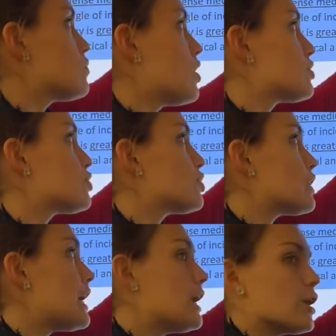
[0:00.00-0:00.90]
water
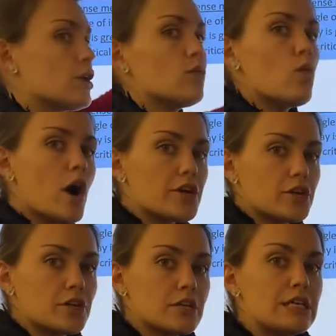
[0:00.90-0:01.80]
or air?
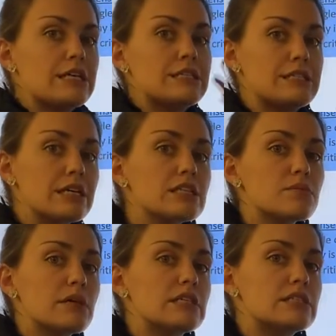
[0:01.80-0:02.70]
Water. Dense
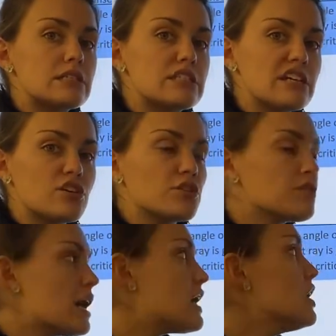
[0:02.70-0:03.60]
means it's thicker,
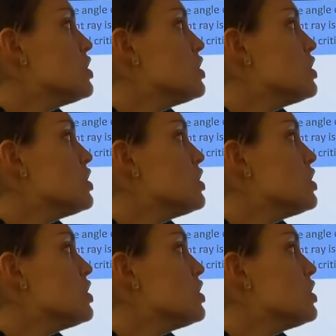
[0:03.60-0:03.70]
right?